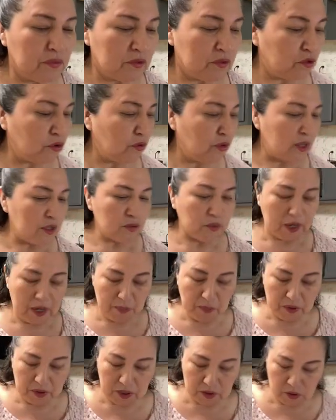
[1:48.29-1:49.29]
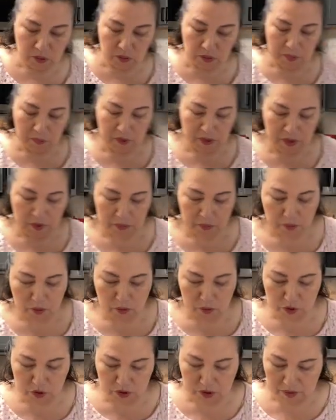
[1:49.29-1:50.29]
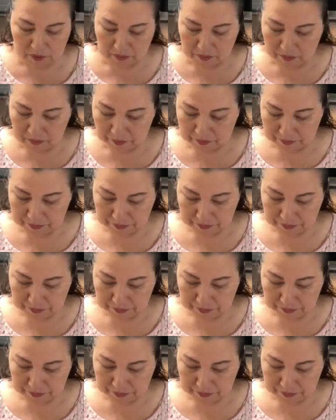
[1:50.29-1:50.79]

So that's what I'm gonna do. I'm gonna roast them.